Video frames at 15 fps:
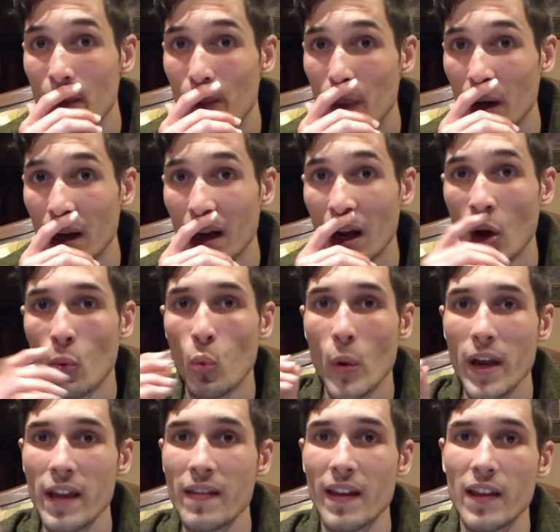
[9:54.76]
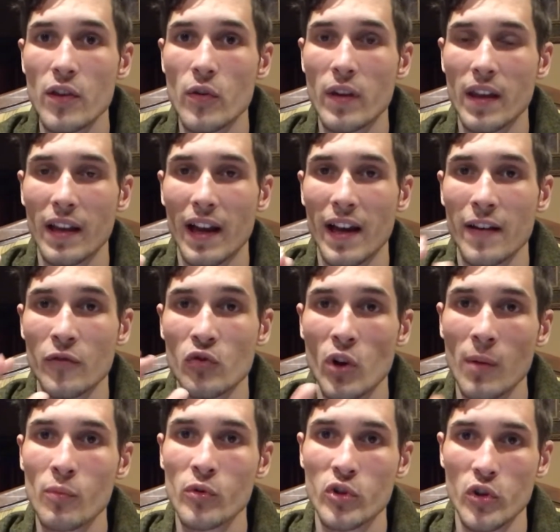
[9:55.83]
but a way that you can kind of
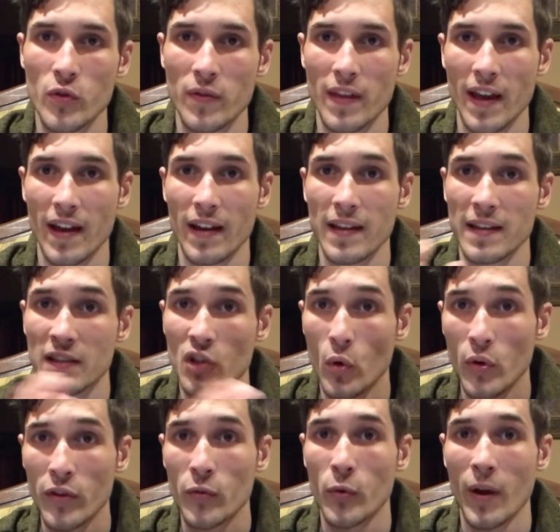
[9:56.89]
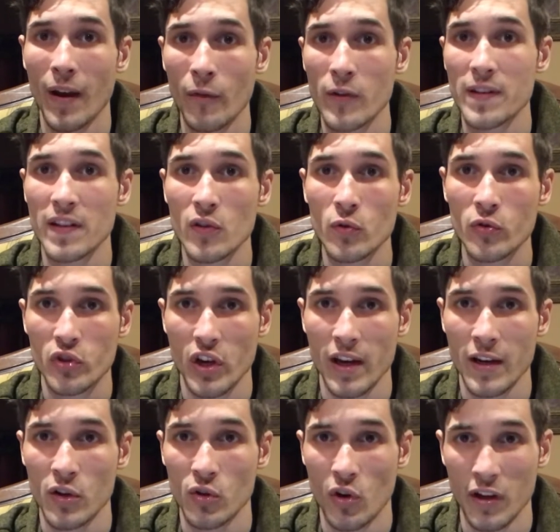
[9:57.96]
troubleshoot that is going through every single
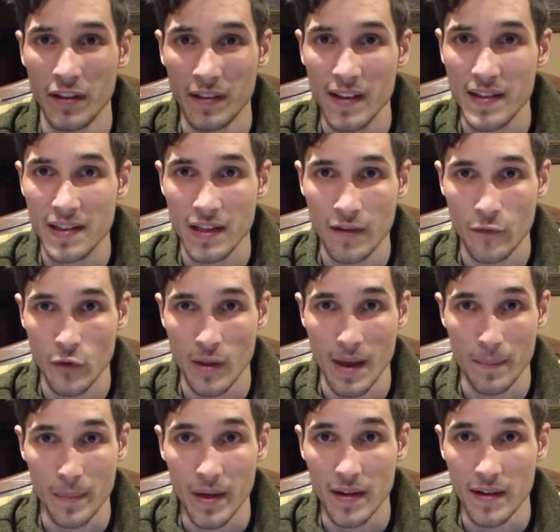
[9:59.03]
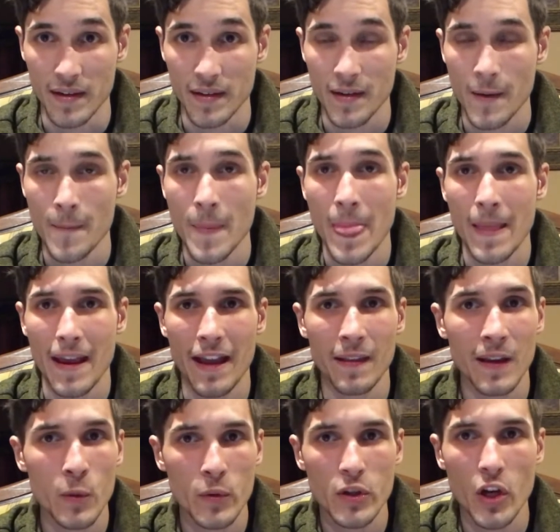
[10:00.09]
channel and listening for that buzz. And
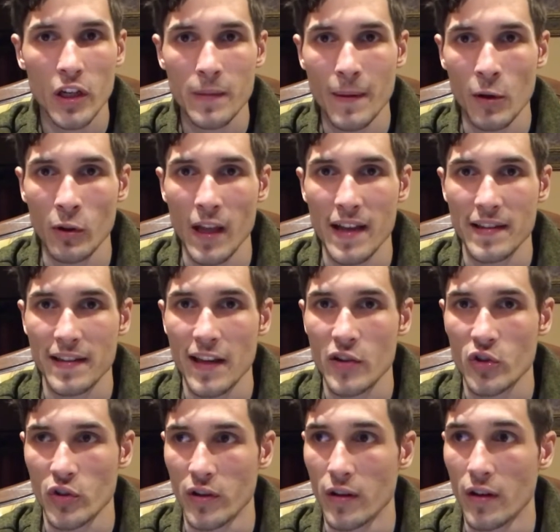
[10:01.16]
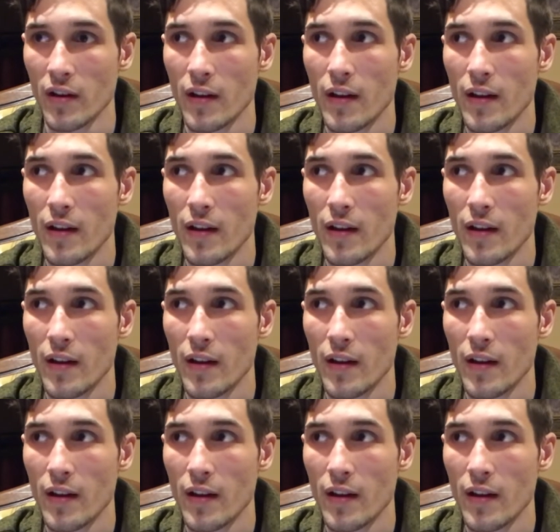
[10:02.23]
like we talked about last session,